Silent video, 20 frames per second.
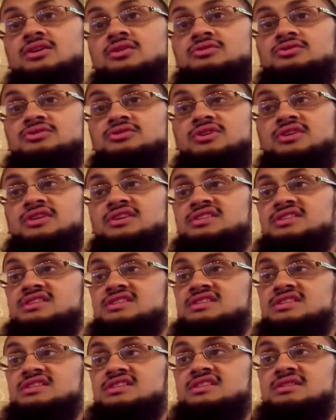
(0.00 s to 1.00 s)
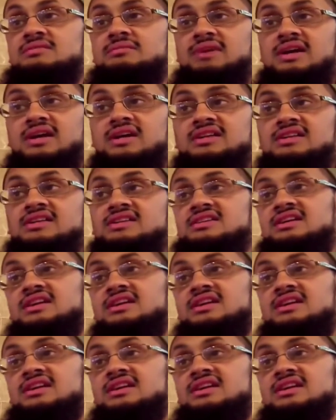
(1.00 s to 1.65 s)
whose non-existence the mind is